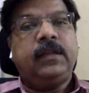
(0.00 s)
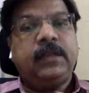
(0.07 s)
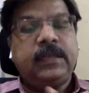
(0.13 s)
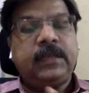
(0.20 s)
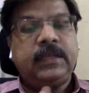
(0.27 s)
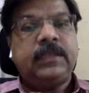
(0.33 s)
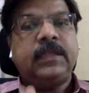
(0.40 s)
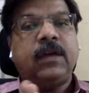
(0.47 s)

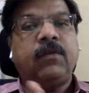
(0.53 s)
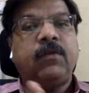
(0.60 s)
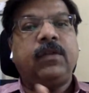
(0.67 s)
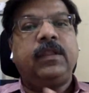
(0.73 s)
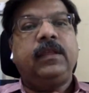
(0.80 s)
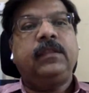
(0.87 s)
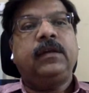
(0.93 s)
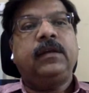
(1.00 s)
He is now
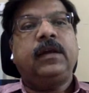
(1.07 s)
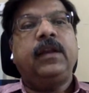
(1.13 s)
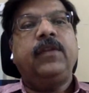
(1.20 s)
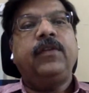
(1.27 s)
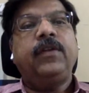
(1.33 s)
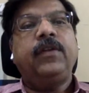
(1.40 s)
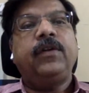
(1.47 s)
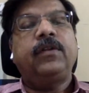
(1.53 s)
running the
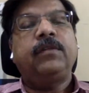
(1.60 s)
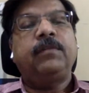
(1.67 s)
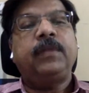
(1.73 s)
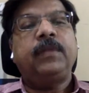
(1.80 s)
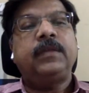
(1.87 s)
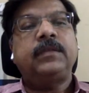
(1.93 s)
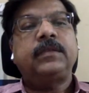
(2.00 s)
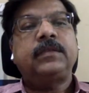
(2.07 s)
country or the
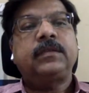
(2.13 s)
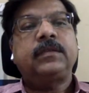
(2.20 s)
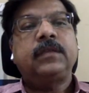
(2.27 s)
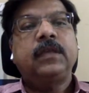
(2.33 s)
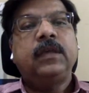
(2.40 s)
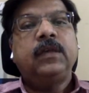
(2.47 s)
place.